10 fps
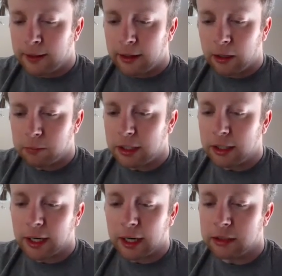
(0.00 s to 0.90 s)
helped me
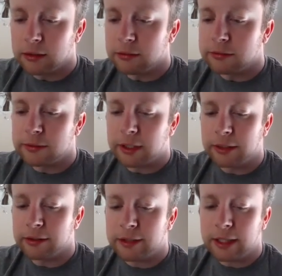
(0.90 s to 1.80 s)
kind of
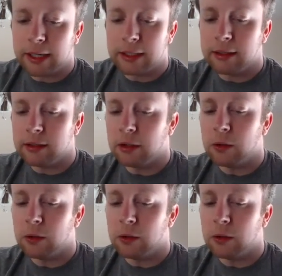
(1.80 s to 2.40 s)
understand